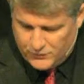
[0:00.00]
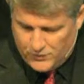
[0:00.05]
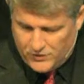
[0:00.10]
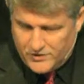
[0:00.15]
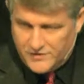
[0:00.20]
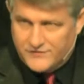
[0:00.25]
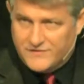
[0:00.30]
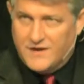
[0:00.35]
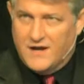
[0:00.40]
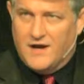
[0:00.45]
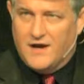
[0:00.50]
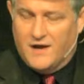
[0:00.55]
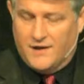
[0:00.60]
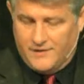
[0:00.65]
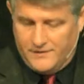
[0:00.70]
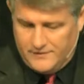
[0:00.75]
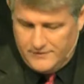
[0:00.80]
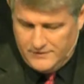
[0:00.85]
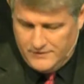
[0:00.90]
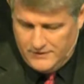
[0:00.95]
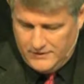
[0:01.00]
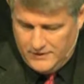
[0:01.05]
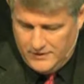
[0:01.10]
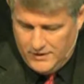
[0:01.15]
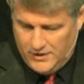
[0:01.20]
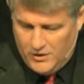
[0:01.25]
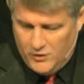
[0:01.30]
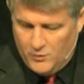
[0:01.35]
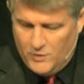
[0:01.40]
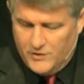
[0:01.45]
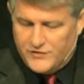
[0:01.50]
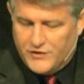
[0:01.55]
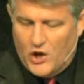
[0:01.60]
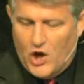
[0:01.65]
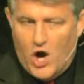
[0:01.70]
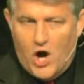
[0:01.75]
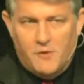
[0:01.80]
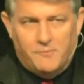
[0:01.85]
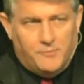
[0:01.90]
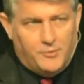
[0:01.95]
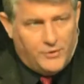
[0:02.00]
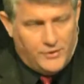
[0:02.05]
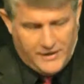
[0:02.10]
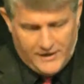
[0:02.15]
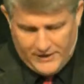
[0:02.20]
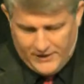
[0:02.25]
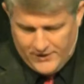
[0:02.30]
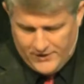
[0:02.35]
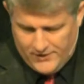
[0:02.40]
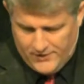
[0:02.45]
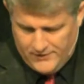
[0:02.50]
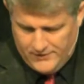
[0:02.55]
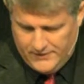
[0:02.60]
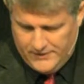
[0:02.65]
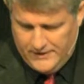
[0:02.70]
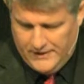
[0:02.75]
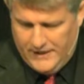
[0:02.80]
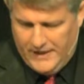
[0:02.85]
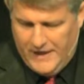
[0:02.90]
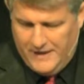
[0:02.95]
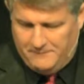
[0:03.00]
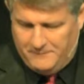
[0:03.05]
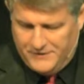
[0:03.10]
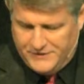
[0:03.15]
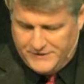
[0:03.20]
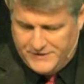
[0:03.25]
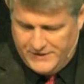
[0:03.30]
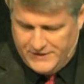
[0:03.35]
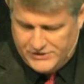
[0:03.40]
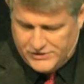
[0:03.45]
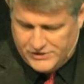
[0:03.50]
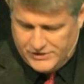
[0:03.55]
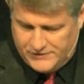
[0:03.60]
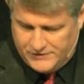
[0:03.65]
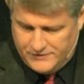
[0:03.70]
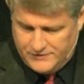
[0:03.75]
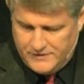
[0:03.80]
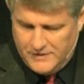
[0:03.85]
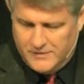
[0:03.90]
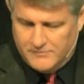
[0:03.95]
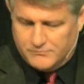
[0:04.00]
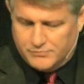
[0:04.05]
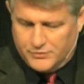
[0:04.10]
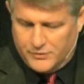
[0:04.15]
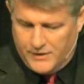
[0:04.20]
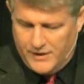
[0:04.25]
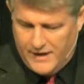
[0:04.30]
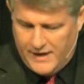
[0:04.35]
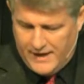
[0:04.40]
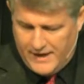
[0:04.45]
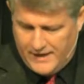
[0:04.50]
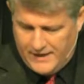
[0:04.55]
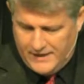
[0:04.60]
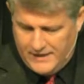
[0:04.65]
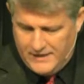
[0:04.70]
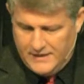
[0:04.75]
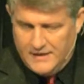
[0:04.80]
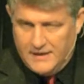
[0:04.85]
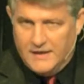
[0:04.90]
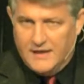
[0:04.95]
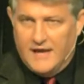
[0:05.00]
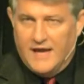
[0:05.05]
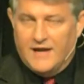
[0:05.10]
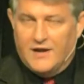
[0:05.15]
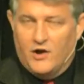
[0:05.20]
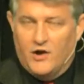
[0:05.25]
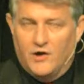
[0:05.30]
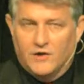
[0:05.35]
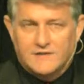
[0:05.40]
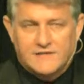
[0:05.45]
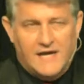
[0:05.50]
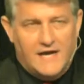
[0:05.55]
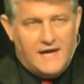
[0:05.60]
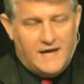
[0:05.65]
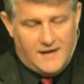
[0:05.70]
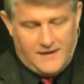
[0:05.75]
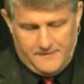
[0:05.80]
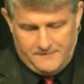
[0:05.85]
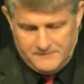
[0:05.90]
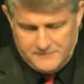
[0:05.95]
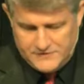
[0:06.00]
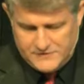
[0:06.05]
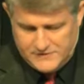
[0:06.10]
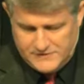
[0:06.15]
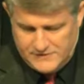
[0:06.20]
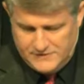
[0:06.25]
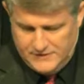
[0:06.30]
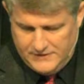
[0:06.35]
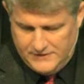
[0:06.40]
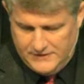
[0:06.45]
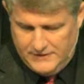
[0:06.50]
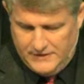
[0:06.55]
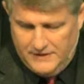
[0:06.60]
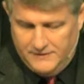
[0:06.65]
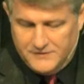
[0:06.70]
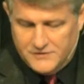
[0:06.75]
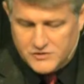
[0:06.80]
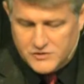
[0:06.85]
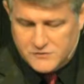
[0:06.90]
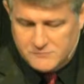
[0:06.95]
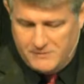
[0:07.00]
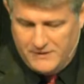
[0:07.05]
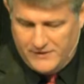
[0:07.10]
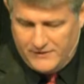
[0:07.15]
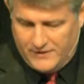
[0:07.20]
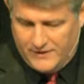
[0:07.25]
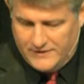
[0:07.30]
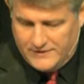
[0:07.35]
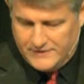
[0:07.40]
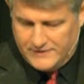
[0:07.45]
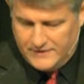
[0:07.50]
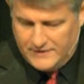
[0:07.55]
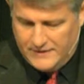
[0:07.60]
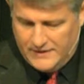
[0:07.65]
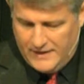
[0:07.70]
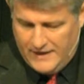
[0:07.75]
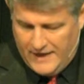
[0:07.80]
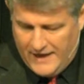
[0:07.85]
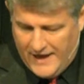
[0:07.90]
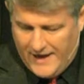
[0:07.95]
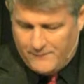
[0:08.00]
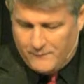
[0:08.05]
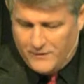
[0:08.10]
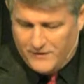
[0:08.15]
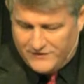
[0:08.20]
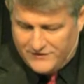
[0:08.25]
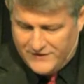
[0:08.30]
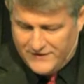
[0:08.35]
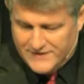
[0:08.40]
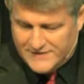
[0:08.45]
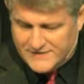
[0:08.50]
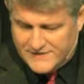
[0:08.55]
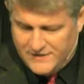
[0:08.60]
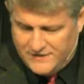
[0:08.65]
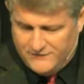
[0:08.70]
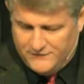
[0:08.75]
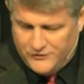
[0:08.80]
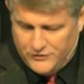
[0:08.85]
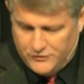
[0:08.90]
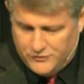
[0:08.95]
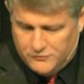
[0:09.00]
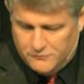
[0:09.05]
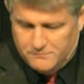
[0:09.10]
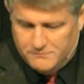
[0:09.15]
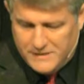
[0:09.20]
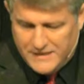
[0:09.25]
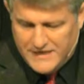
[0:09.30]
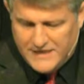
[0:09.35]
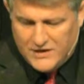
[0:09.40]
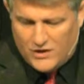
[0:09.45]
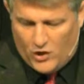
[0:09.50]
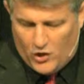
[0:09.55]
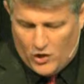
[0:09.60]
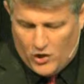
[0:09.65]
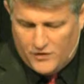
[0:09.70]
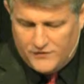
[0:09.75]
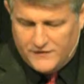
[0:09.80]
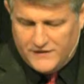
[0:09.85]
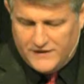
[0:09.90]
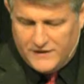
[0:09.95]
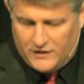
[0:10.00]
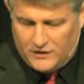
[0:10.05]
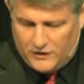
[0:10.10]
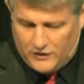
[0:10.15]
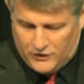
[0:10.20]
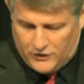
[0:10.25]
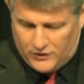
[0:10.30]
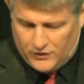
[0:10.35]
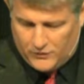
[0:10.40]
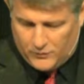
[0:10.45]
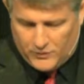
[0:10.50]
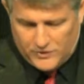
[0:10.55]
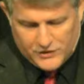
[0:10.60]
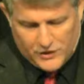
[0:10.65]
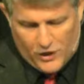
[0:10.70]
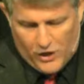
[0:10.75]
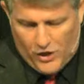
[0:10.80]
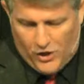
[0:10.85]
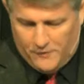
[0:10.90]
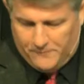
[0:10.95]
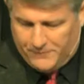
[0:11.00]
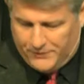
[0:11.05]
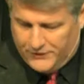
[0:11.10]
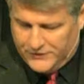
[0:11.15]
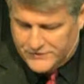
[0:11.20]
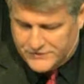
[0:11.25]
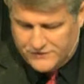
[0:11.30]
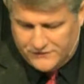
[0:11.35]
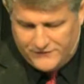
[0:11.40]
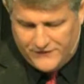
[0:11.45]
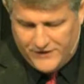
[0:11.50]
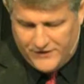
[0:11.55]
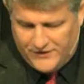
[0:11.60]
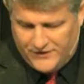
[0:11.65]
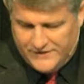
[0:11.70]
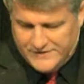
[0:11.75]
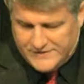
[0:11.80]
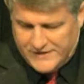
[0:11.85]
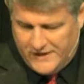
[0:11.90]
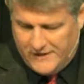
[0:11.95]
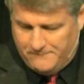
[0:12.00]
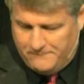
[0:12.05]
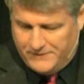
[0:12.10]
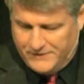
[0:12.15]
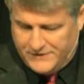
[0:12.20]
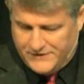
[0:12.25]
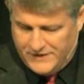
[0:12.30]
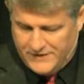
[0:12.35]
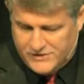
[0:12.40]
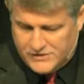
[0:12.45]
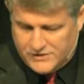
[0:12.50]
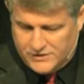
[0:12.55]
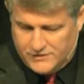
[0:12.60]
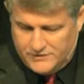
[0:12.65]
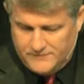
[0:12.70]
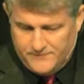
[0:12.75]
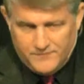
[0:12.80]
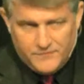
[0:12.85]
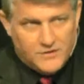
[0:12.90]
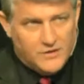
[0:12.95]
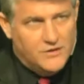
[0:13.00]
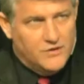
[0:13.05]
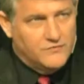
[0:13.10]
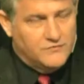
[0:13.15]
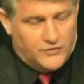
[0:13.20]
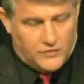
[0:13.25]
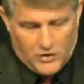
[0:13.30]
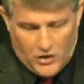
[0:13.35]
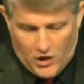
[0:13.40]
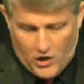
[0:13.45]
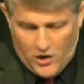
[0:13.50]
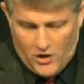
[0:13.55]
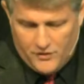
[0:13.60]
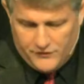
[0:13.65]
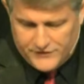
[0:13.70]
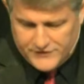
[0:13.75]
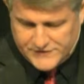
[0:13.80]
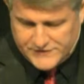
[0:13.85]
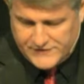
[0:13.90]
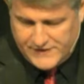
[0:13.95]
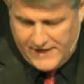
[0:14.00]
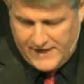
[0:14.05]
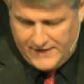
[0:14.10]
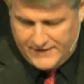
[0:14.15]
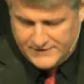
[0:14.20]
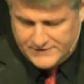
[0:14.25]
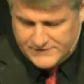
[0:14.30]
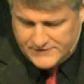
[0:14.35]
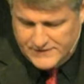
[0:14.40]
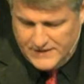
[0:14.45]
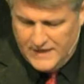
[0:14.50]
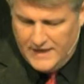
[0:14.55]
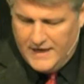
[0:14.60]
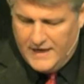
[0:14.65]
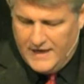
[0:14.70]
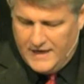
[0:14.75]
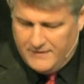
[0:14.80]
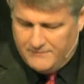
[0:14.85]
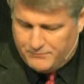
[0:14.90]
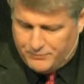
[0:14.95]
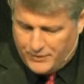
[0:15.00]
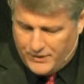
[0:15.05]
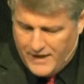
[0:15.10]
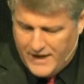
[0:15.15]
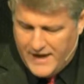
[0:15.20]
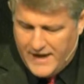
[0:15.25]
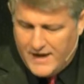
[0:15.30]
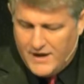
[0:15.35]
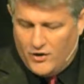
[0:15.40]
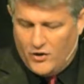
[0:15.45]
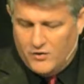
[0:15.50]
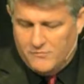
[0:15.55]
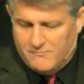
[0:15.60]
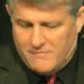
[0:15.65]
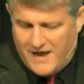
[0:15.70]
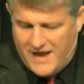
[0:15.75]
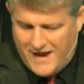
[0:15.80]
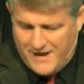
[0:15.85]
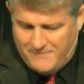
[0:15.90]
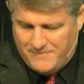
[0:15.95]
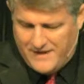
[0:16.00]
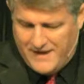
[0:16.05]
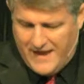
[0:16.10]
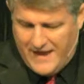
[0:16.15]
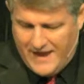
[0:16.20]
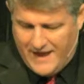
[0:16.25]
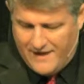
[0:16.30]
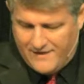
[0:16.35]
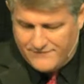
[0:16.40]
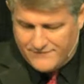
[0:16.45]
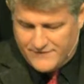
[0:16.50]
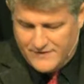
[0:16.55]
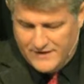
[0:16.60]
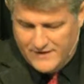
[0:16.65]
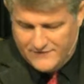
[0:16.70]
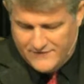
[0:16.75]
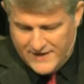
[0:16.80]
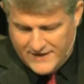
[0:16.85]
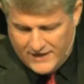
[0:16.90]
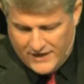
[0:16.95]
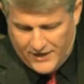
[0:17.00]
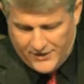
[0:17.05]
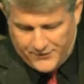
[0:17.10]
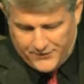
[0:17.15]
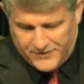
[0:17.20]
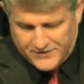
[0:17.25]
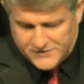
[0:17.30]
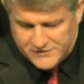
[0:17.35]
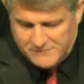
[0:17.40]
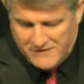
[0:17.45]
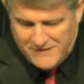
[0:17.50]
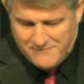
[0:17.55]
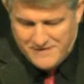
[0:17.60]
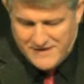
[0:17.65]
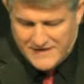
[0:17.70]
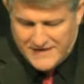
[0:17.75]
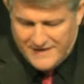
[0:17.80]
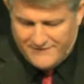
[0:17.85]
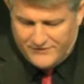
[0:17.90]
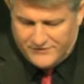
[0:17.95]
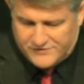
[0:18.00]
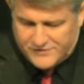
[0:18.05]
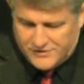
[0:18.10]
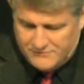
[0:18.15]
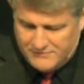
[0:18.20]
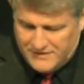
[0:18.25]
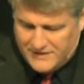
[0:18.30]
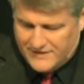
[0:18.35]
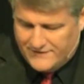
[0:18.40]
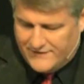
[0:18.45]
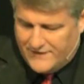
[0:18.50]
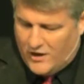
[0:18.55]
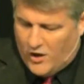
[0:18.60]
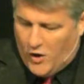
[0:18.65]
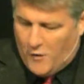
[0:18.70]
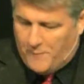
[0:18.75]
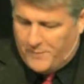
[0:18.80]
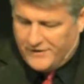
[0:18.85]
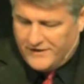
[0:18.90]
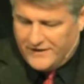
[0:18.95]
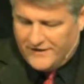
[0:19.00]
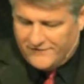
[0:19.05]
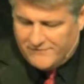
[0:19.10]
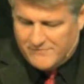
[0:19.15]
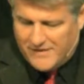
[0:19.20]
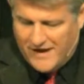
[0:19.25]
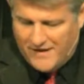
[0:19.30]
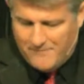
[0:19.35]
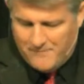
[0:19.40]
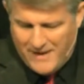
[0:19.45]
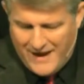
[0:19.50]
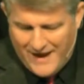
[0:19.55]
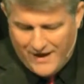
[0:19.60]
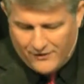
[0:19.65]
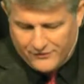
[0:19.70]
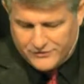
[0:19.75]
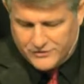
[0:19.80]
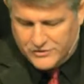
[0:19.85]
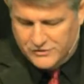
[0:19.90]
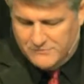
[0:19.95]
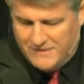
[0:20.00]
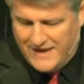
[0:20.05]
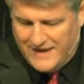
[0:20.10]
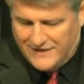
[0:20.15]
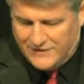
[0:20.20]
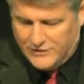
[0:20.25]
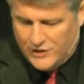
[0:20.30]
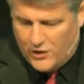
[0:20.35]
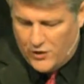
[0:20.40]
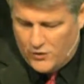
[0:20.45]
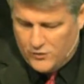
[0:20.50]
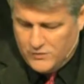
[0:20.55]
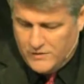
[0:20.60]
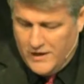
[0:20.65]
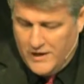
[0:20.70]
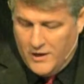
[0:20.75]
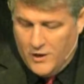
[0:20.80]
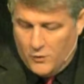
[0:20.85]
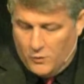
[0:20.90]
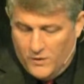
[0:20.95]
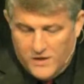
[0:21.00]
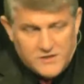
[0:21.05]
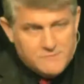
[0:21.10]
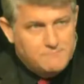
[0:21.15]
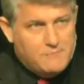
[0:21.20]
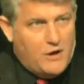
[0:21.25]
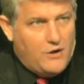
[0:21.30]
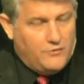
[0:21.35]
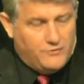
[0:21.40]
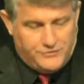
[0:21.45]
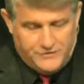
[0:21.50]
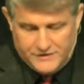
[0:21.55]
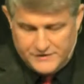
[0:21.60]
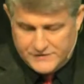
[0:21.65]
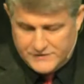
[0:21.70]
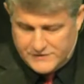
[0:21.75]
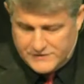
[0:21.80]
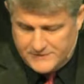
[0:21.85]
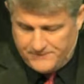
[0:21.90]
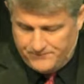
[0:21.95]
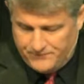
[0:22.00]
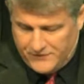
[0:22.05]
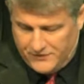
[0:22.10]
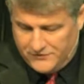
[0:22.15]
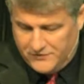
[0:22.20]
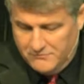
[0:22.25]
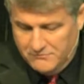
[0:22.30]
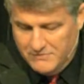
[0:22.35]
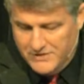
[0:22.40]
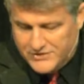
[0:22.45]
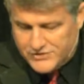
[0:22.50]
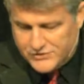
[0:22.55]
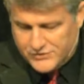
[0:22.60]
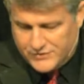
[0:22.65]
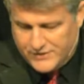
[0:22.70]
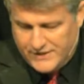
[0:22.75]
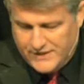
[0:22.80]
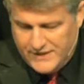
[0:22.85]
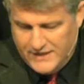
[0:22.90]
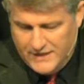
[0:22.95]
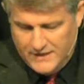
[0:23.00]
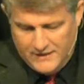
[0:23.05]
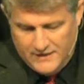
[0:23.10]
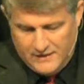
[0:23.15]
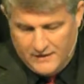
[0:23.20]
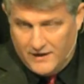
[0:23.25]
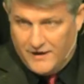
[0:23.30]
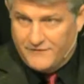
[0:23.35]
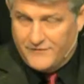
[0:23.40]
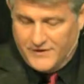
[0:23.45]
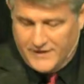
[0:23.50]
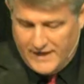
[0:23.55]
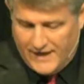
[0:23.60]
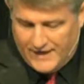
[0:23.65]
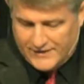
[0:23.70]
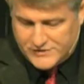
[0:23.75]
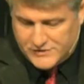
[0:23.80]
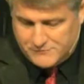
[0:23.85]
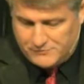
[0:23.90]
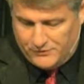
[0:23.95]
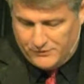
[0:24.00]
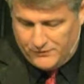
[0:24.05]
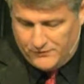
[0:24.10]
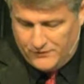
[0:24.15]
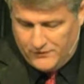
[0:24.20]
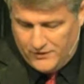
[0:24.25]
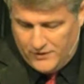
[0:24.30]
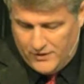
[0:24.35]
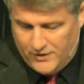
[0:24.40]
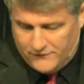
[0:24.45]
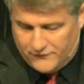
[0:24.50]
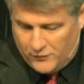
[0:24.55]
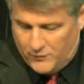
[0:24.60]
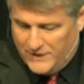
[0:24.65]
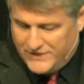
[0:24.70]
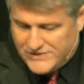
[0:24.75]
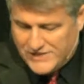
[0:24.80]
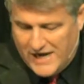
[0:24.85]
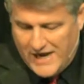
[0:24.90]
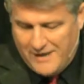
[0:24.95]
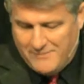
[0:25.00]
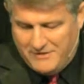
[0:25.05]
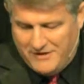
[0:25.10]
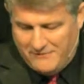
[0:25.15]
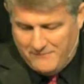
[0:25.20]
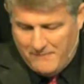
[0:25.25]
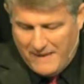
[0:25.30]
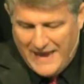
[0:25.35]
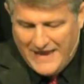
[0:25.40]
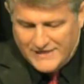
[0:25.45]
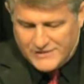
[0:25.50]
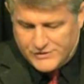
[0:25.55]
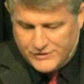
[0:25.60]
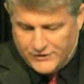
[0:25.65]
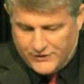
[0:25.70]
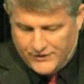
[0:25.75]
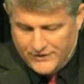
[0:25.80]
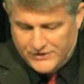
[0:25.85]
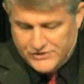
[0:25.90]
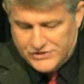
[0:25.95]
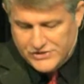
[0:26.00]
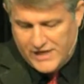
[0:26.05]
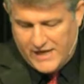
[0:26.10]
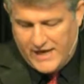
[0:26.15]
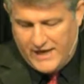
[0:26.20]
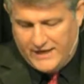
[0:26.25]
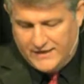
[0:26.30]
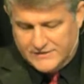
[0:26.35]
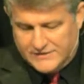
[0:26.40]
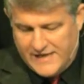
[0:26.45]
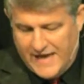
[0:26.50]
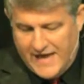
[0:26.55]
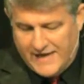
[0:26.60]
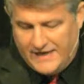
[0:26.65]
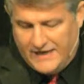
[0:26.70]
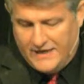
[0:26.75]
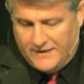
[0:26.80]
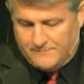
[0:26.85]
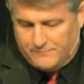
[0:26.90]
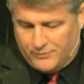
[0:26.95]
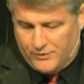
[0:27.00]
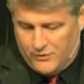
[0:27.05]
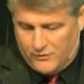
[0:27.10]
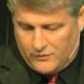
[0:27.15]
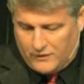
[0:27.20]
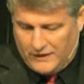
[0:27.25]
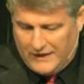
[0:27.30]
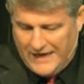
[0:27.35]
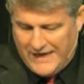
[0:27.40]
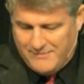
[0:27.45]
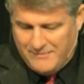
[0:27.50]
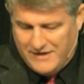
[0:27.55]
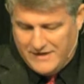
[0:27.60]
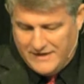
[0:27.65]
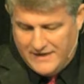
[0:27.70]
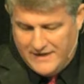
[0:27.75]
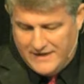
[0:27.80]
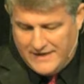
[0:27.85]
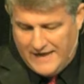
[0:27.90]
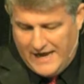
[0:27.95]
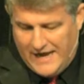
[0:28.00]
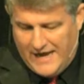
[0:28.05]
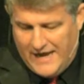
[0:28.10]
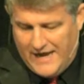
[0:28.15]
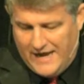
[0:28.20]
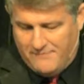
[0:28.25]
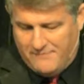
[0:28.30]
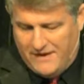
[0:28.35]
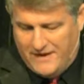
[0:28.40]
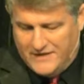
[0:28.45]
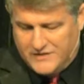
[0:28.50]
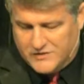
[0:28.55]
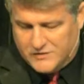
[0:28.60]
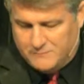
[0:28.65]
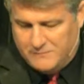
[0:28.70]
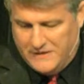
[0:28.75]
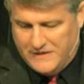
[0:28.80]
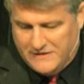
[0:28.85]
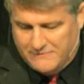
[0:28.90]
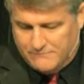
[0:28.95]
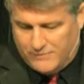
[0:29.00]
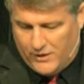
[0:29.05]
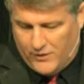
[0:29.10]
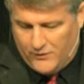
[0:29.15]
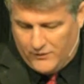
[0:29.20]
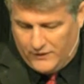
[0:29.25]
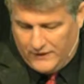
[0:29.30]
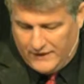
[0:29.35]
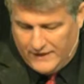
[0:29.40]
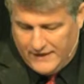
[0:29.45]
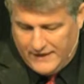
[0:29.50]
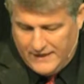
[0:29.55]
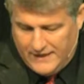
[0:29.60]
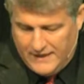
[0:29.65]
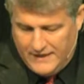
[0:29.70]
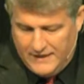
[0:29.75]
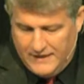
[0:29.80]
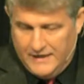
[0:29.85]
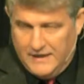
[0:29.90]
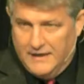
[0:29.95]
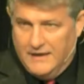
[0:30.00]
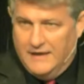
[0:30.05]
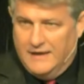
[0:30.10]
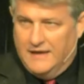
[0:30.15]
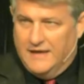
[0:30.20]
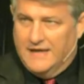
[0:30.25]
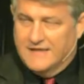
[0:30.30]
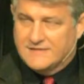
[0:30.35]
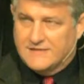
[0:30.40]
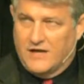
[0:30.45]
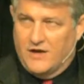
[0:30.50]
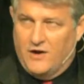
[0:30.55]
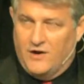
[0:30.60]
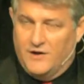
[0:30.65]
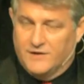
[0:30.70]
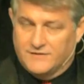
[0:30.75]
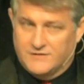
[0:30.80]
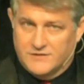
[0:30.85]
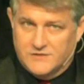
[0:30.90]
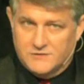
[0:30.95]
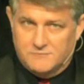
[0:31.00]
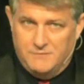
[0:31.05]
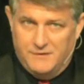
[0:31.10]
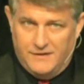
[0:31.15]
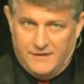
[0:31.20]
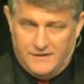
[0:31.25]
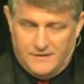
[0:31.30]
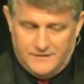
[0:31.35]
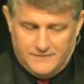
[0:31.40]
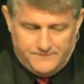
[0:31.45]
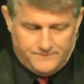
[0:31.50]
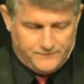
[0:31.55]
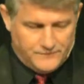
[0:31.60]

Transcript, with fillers: Word of God. With all prayer and petition, pray at all times in the Spirit. And with this in view, be on the alert with all perseverance and petition for all the saints, and pray on my behalf, that utterance may be given to me in the opening of my mouth to make known with boldness the mystery of the gospel for which I am an ambassador in chains, that in proclaiming it I may speak boldly as I ought to speak.